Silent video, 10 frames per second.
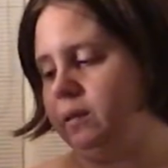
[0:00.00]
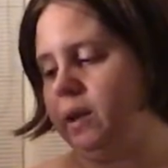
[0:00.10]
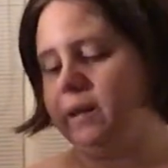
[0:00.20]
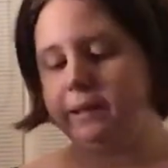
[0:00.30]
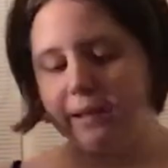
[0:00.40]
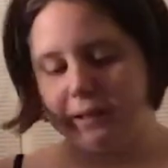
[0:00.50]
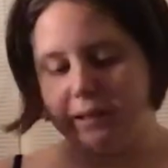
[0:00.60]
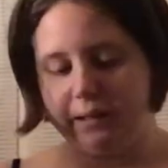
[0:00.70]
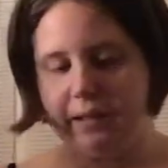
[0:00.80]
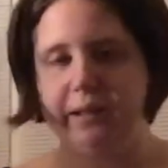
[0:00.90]
Got this
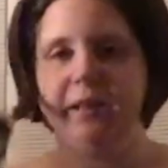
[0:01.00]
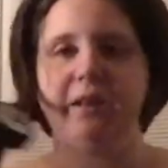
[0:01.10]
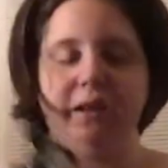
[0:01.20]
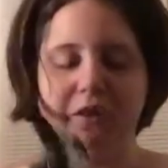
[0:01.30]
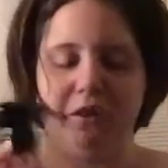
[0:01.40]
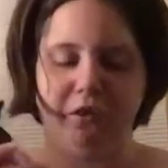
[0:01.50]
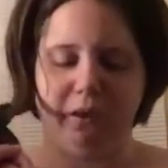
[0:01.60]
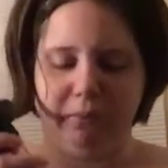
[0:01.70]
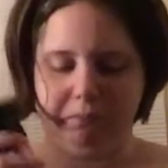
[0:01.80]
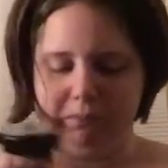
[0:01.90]
at the Disney store.